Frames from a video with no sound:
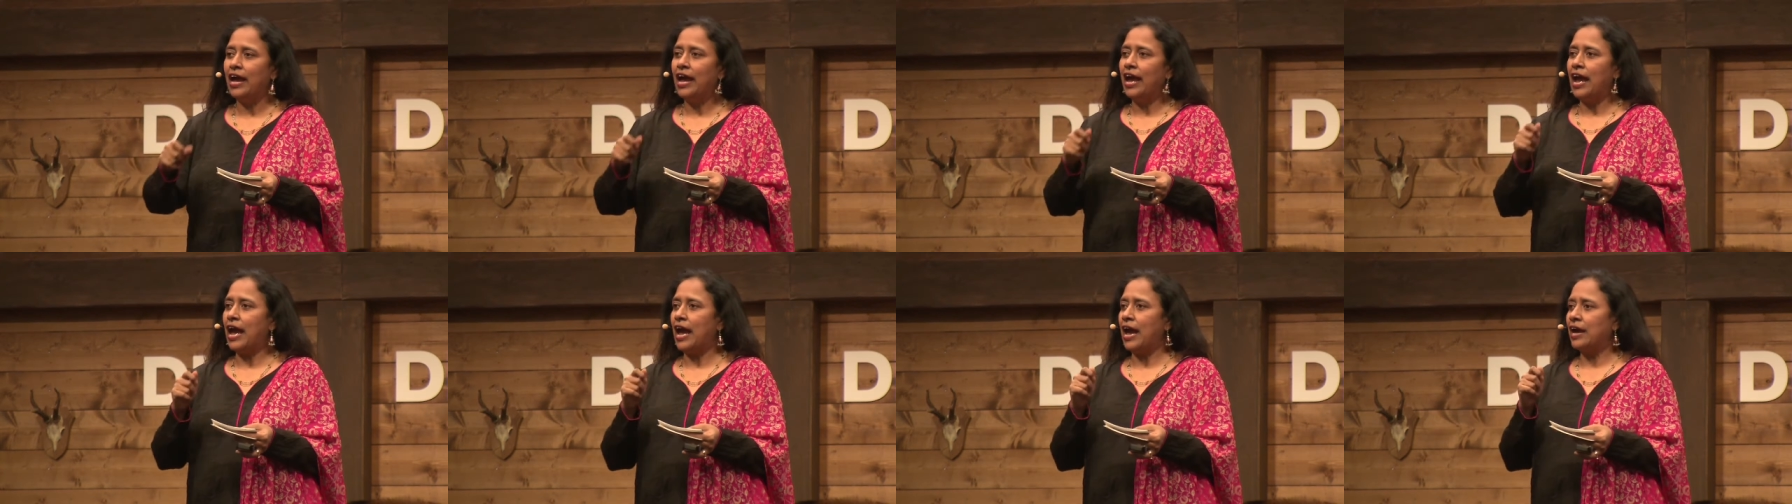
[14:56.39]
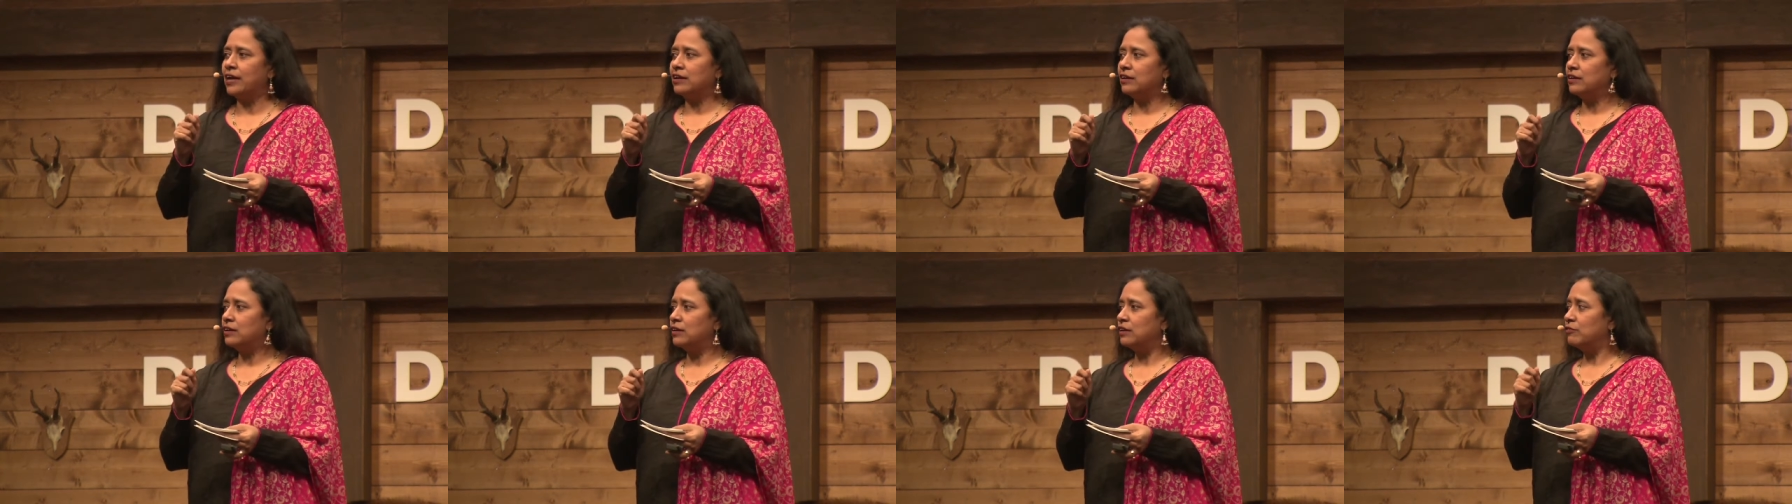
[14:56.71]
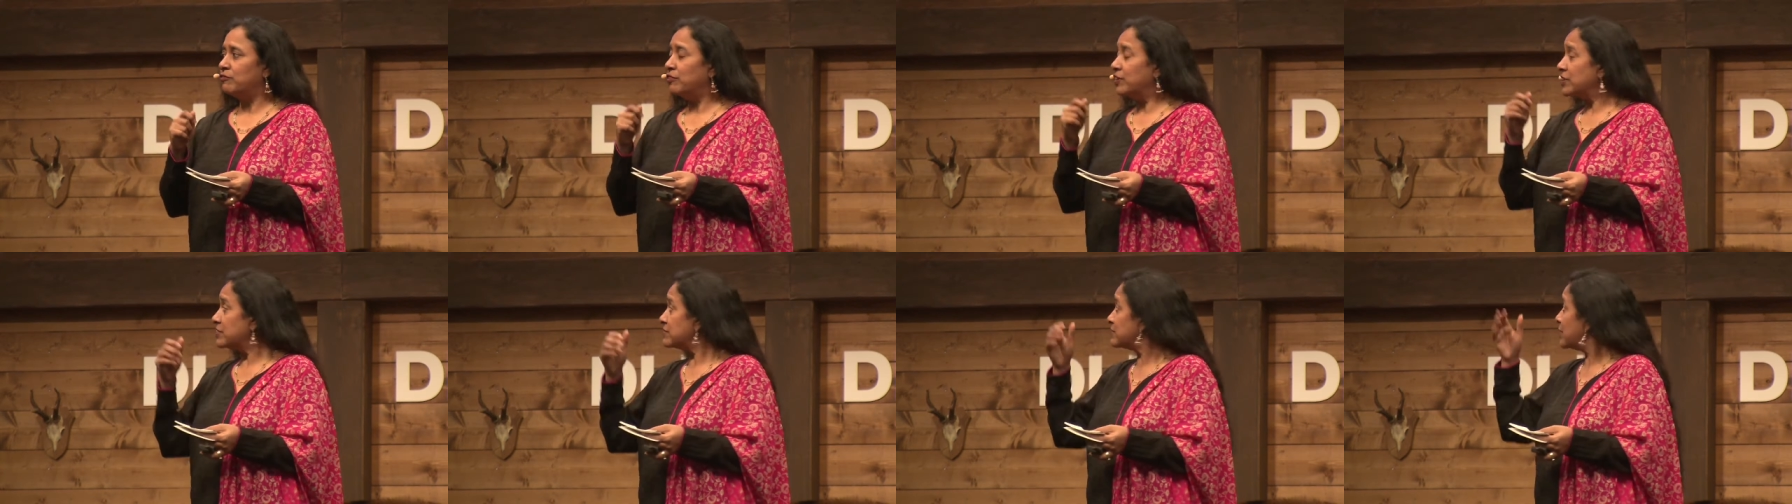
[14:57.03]
And uh,
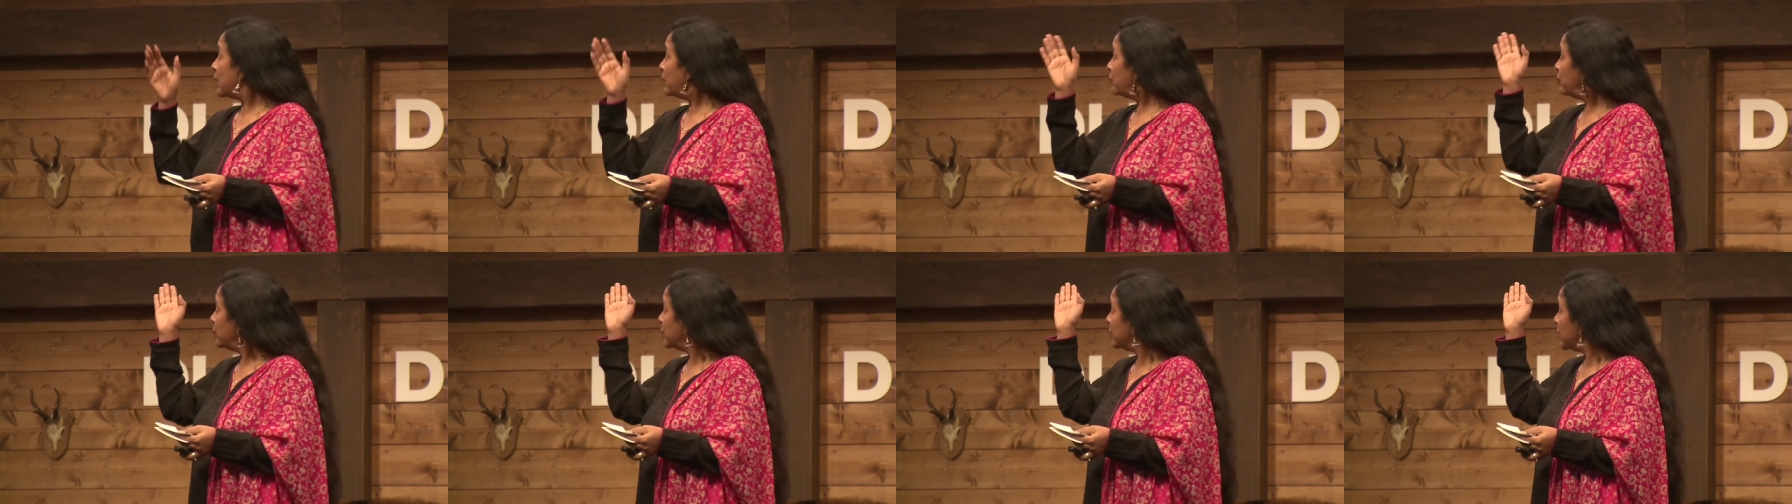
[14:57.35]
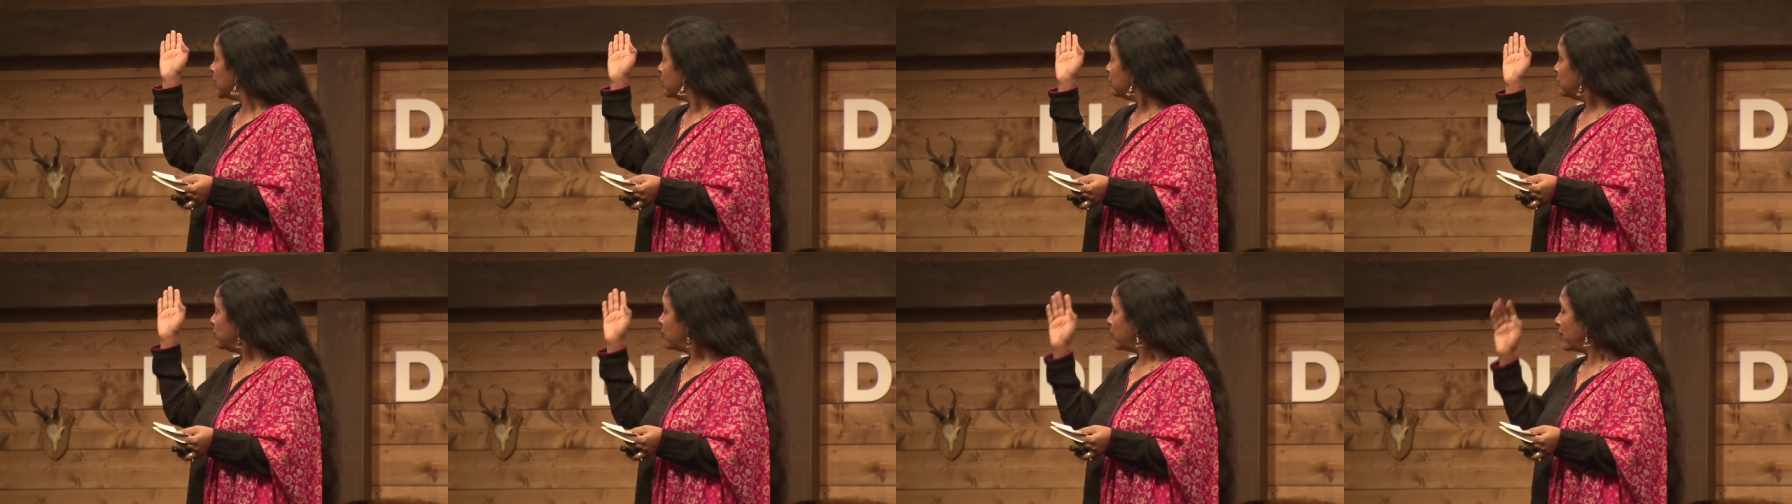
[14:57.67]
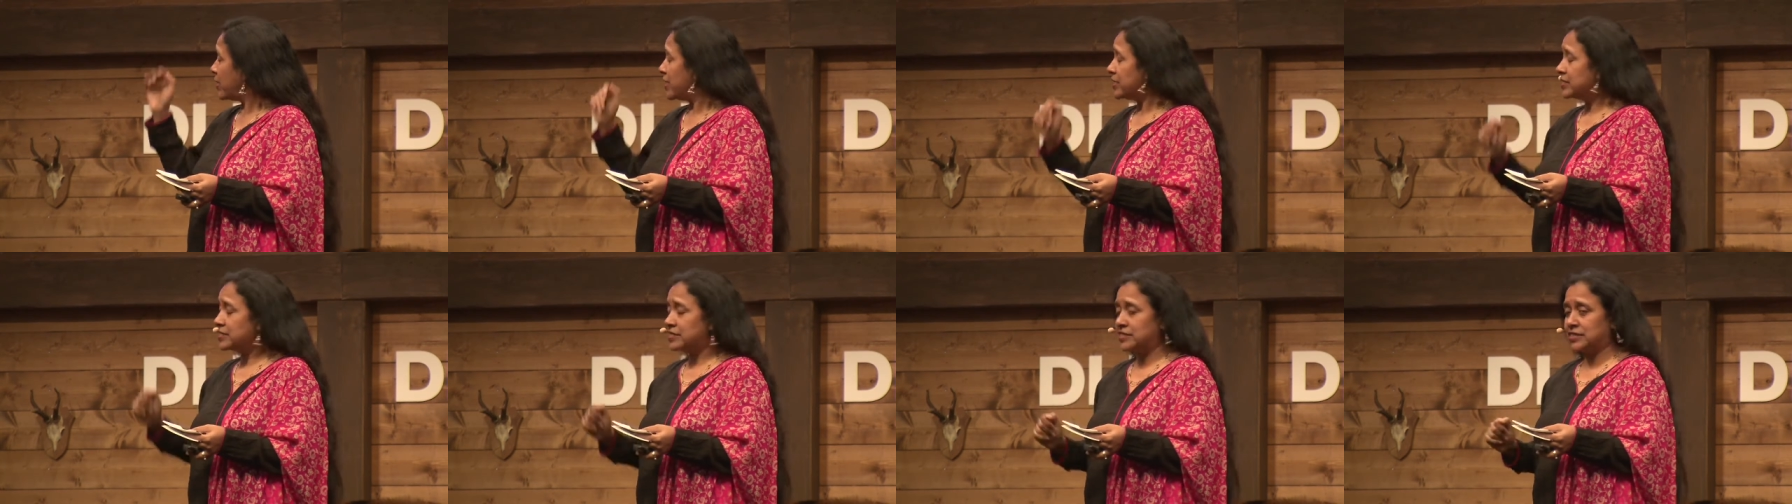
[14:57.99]
for example, Yum
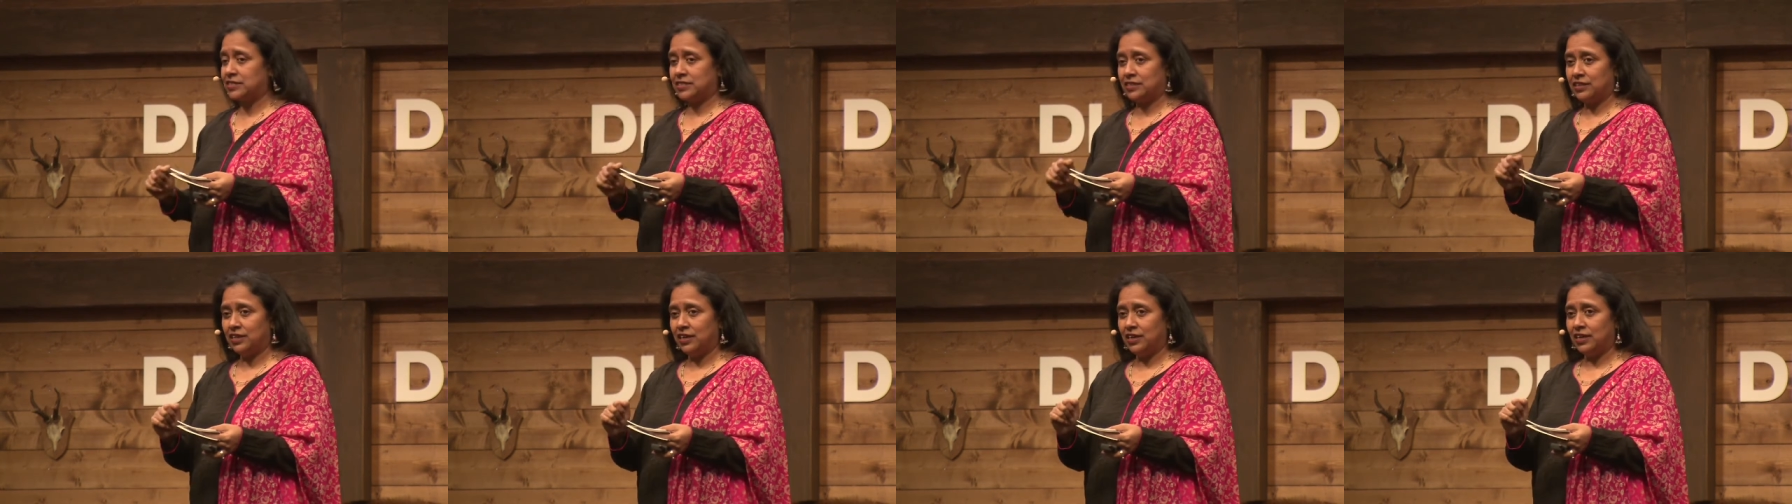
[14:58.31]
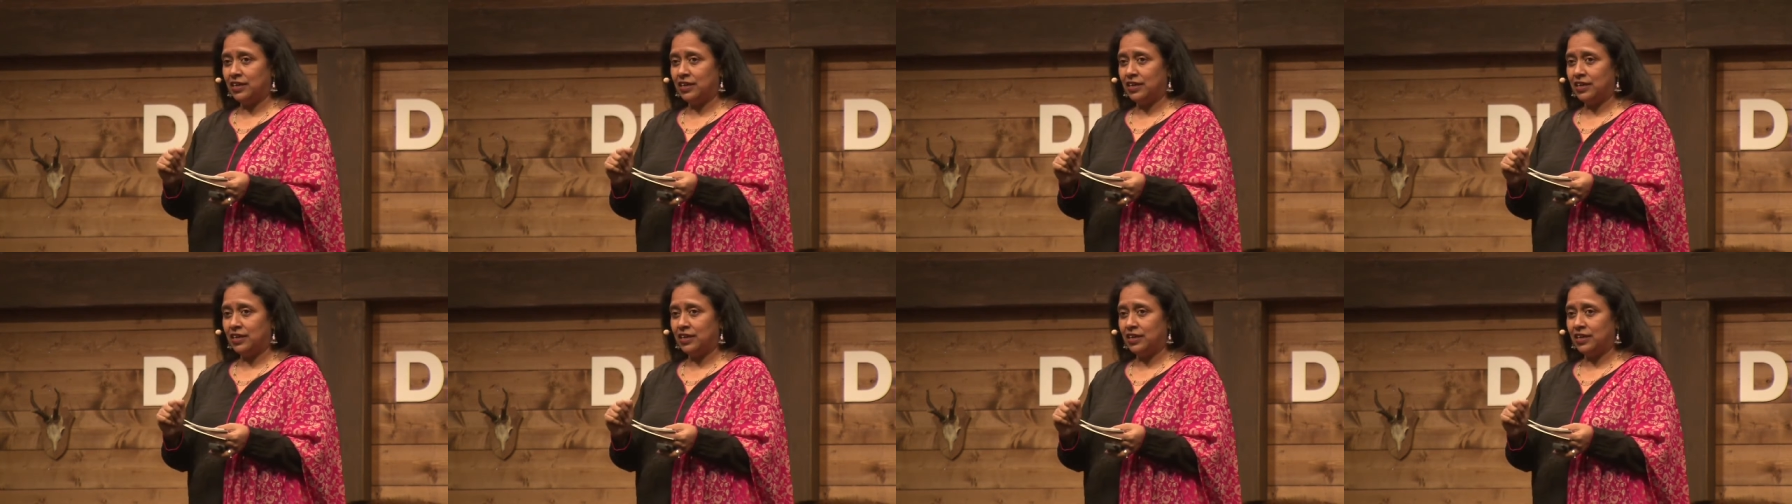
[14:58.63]
Brands,